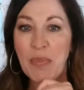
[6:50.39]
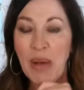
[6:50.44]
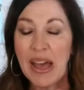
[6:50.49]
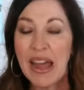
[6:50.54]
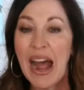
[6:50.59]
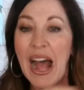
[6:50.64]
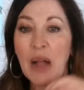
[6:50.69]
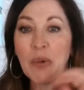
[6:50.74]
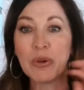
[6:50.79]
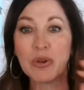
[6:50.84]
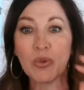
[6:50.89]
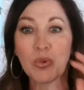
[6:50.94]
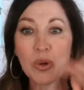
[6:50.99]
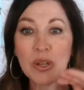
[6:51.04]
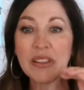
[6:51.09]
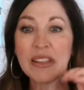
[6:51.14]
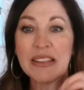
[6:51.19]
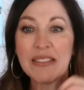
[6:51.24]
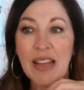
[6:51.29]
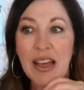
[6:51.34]
but I would
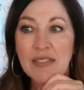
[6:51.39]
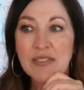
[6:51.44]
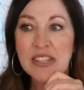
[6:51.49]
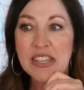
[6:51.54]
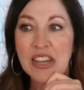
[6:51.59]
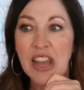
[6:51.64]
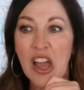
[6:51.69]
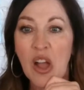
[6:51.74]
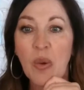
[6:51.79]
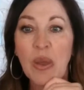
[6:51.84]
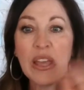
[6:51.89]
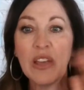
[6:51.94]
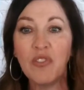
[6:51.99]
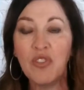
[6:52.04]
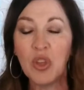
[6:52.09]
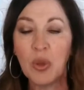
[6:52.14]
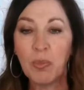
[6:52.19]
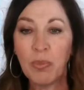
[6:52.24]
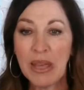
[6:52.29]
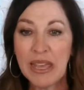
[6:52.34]
really love to know if
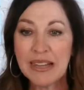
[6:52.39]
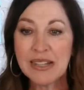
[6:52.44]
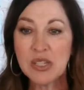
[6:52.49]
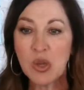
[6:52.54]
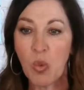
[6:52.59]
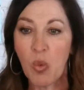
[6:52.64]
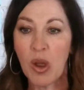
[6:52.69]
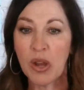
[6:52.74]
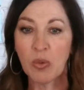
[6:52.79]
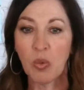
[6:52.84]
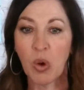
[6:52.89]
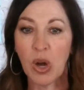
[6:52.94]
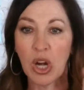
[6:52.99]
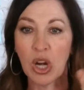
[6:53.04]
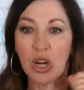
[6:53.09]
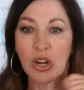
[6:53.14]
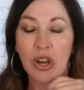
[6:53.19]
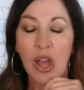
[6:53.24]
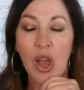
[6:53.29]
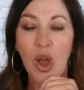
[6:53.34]
you picked a 1
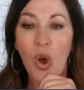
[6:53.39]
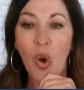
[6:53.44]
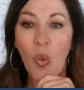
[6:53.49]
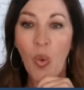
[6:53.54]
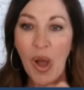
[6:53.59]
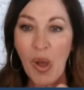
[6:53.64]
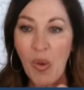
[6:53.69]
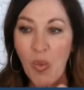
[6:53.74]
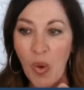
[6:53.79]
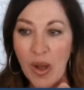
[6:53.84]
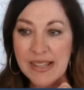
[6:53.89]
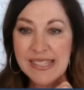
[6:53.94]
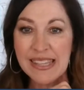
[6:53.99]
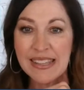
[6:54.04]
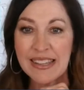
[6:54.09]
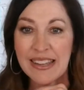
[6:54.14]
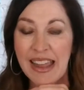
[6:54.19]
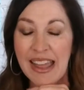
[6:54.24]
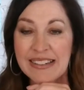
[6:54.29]
word, what was it?